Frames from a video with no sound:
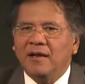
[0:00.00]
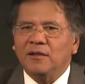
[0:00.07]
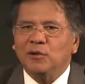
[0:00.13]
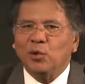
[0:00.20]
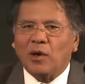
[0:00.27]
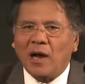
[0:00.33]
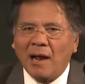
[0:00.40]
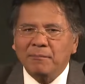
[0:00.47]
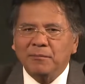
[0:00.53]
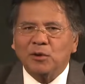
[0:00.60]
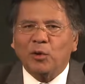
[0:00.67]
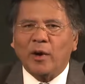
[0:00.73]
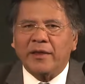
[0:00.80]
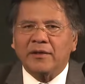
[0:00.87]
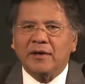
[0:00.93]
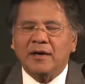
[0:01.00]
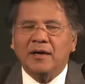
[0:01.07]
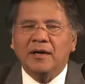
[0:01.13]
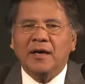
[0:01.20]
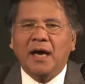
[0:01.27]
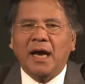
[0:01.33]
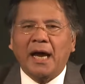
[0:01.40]
to come together
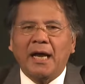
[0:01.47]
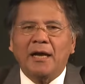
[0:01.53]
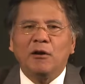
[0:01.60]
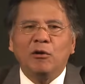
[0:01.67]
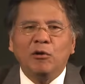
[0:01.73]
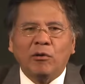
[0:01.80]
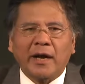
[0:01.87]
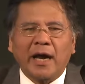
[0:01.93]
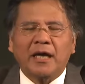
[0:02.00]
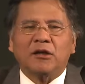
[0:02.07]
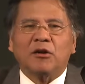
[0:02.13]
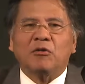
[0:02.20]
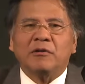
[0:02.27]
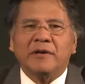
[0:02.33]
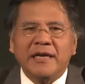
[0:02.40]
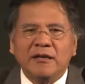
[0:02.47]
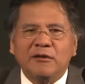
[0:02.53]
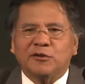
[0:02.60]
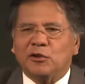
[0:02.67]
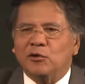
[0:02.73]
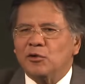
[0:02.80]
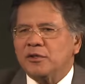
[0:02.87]
and look at real
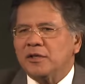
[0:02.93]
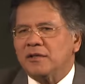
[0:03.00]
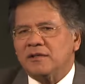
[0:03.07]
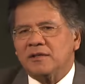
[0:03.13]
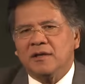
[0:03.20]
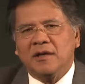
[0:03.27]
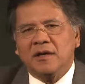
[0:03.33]
solutions.